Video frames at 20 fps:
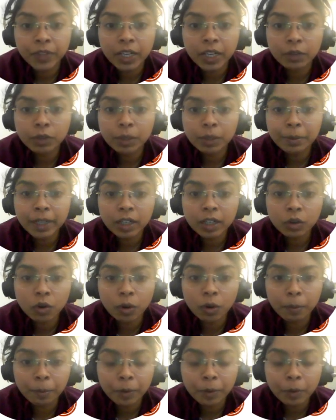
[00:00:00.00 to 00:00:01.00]
there will be a
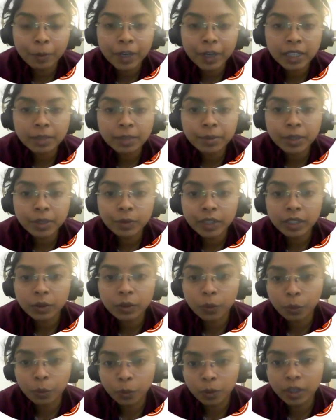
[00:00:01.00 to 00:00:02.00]
compromise between
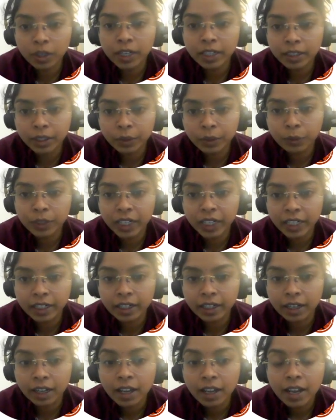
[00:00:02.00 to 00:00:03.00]
old and new
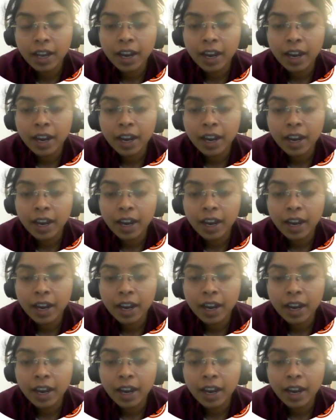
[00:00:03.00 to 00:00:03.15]
data,